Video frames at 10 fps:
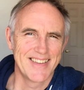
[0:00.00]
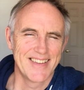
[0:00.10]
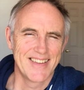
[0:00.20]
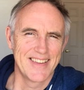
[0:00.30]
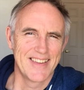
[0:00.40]

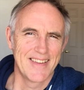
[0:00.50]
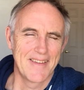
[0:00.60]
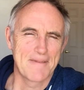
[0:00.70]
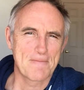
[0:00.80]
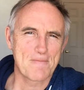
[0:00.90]

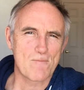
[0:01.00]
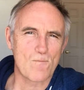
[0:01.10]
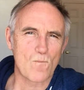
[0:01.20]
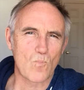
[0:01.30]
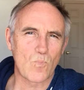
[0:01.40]

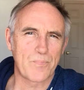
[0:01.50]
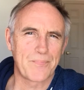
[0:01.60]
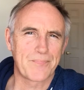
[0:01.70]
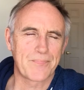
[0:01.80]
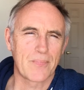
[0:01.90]

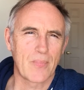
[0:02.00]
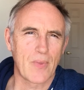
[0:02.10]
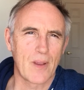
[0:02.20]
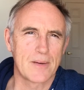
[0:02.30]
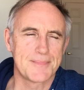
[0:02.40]

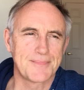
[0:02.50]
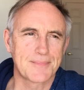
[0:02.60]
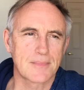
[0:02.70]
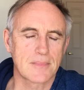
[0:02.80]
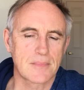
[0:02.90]

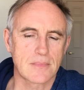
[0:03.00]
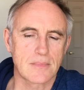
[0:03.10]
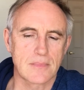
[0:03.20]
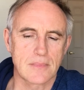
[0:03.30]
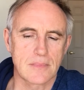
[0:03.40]

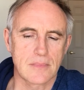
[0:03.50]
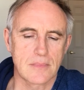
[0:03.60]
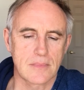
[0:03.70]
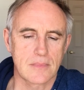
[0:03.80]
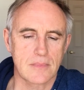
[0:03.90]

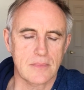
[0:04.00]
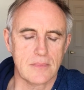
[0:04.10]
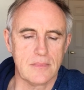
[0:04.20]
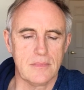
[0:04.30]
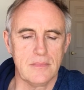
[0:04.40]

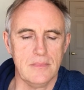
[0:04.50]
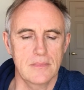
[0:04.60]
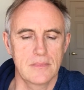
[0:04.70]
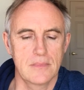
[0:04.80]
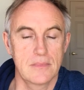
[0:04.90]

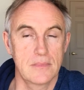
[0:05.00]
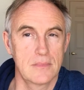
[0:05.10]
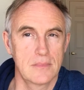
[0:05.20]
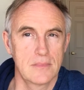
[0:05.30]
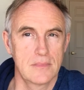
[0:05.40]

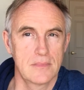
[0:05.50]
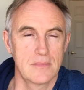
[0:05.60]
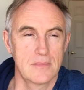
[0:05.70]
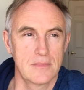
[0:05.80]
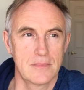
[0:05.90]

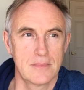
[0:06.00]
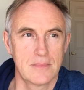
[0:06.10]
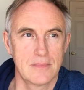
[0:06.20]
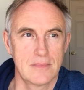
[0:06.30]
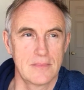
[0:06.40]
[no speech]